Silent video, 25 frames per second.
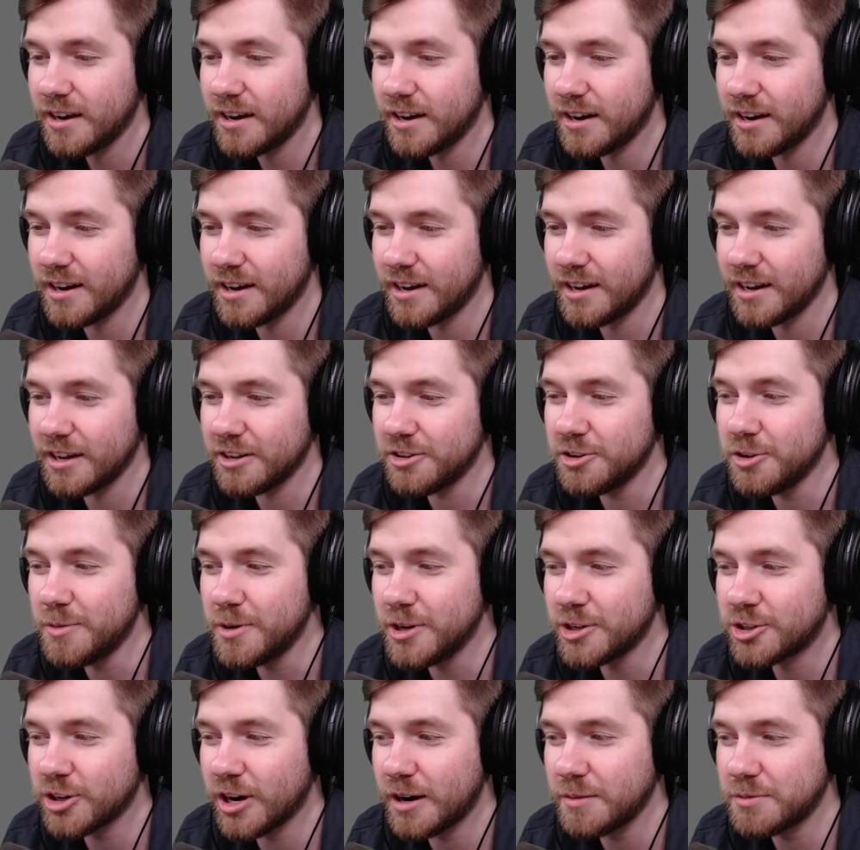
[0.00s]

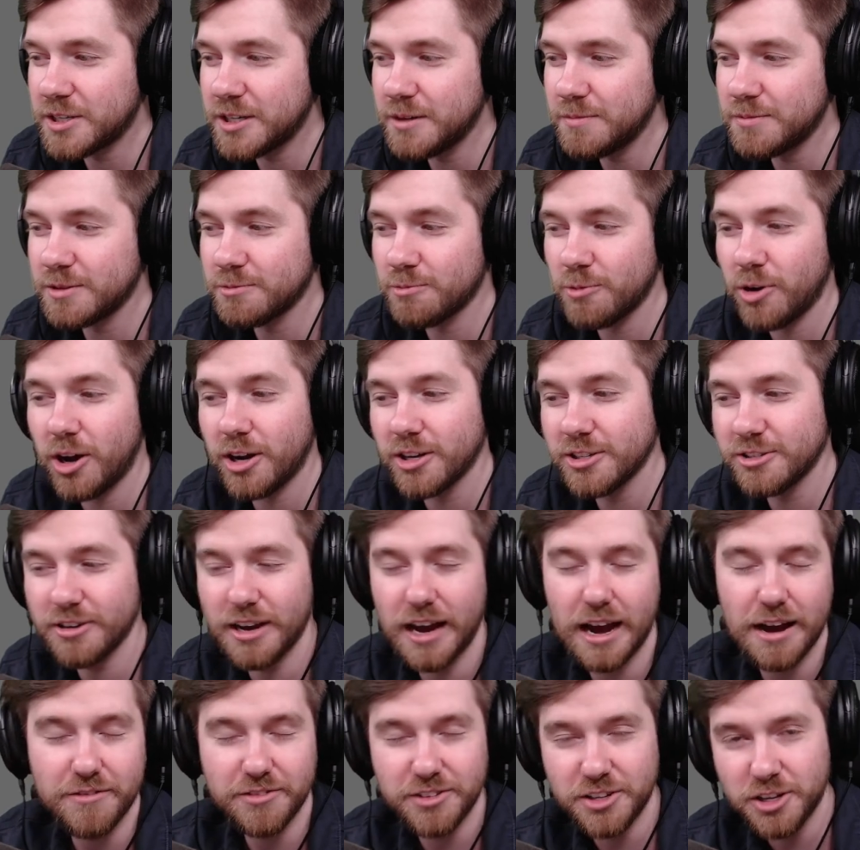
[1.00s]
Illuminant dropships will also
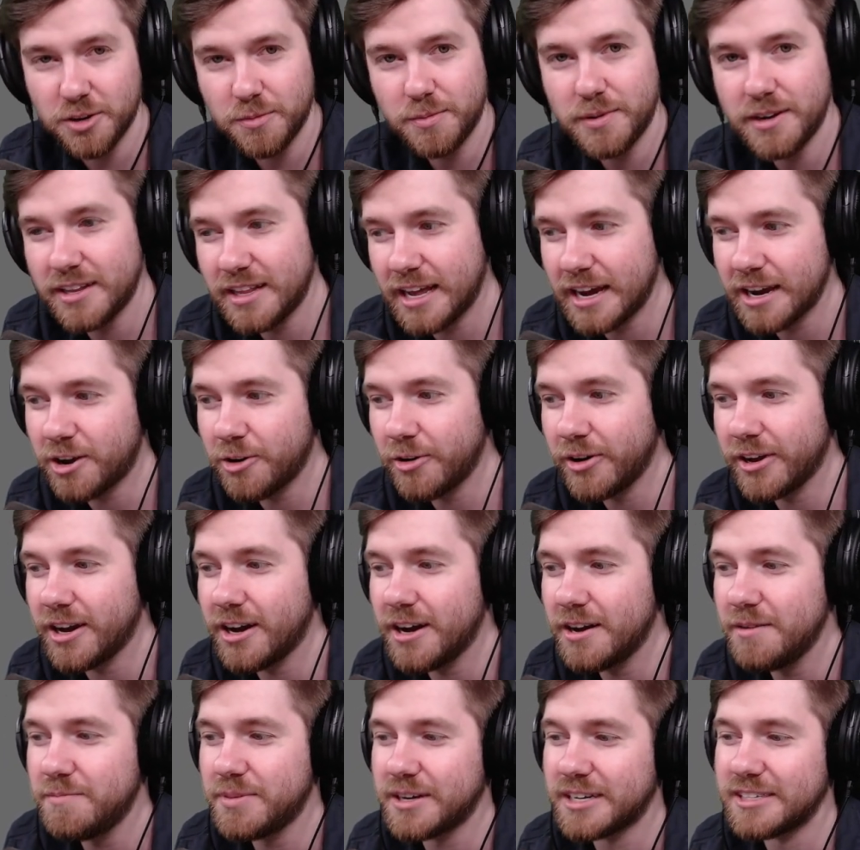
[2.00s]
have a little bit of that going
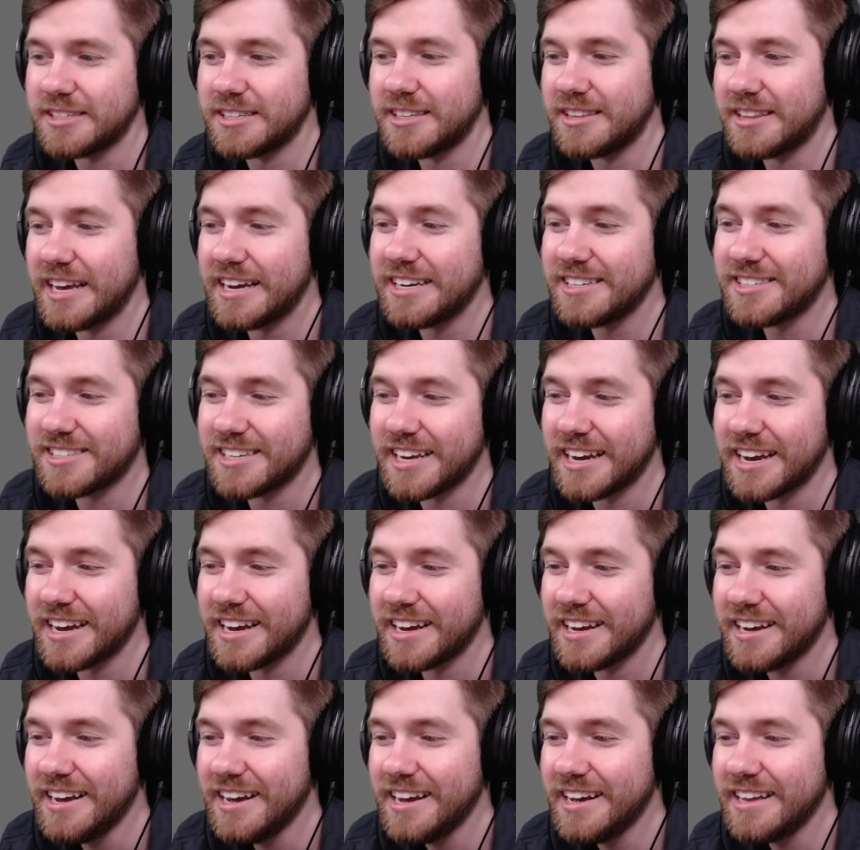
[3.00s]
on because they
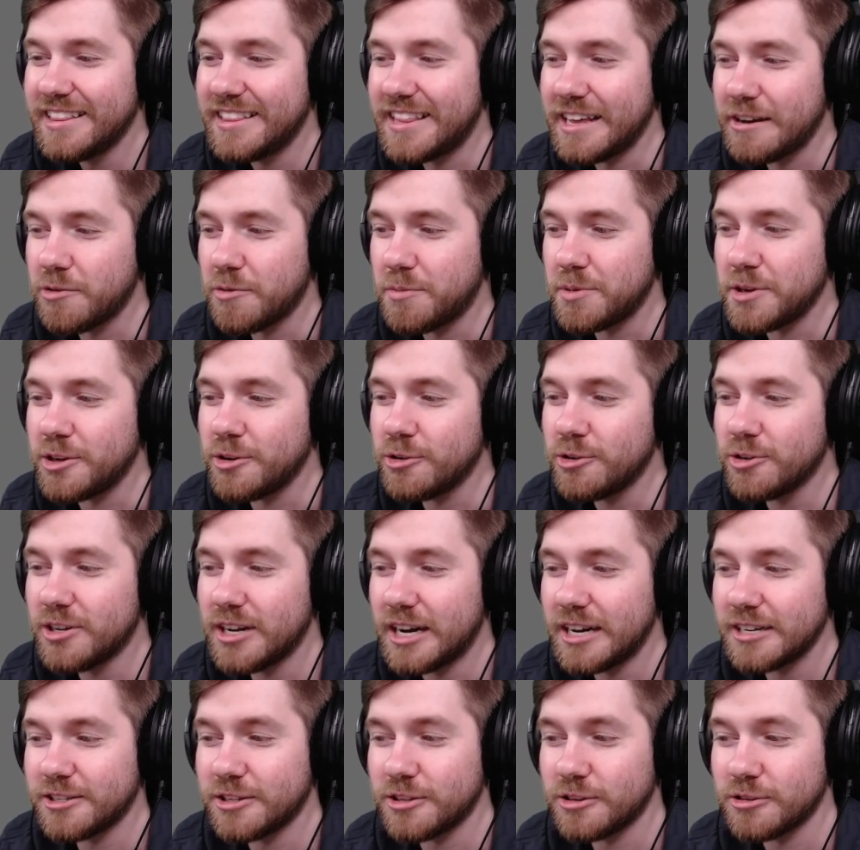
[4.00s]
say they will be
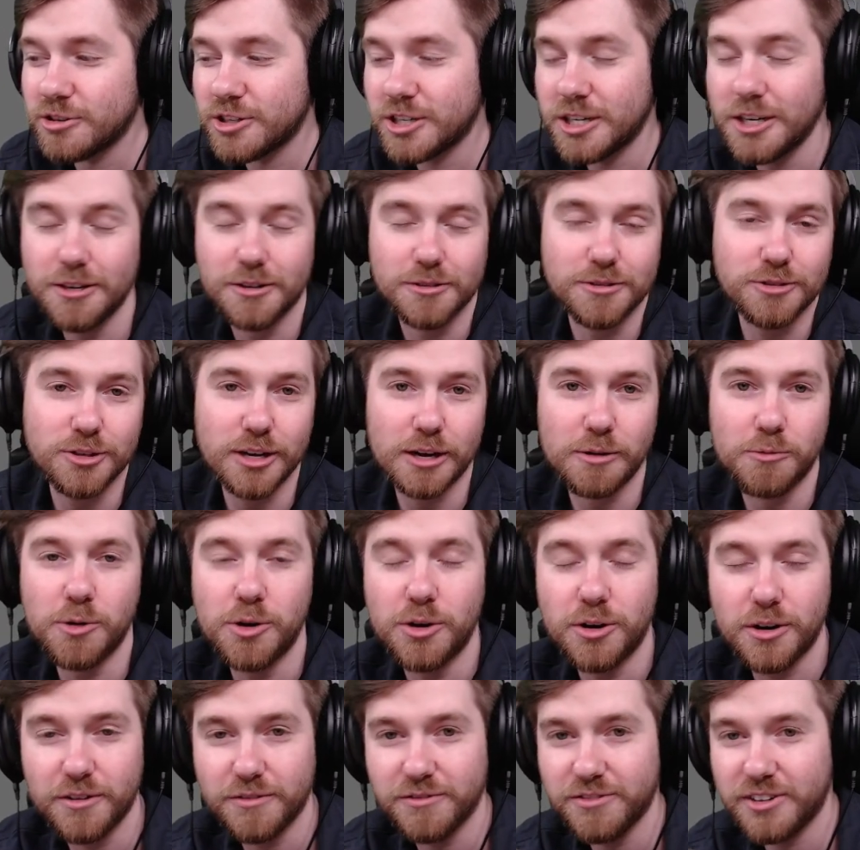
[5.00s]
utilizing their shield. So I
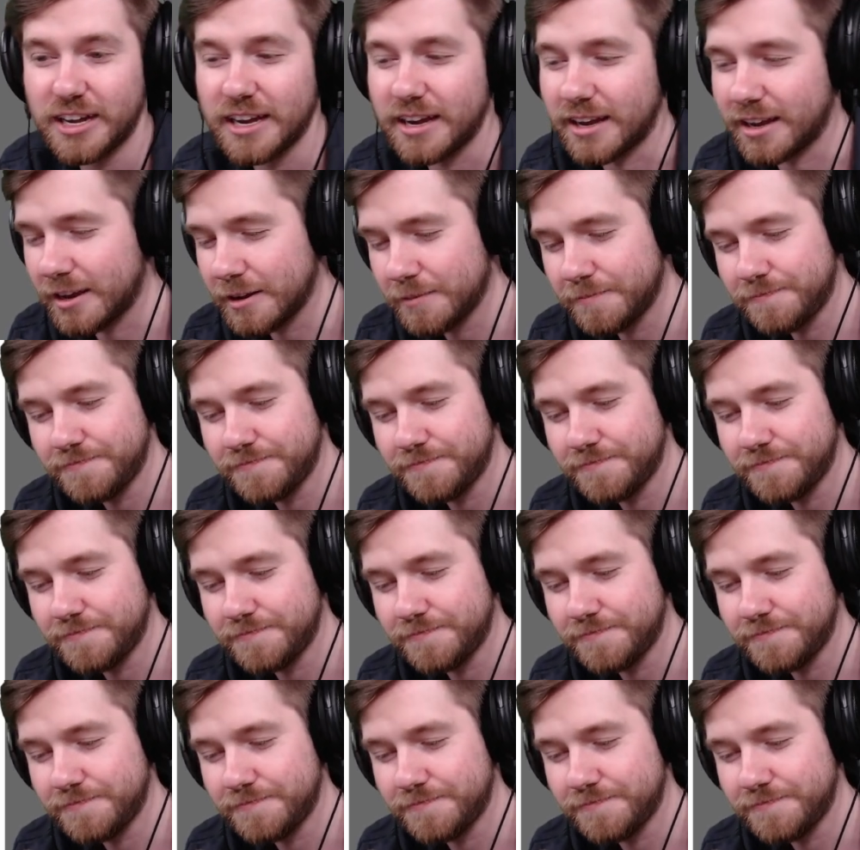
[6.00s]
wonder if like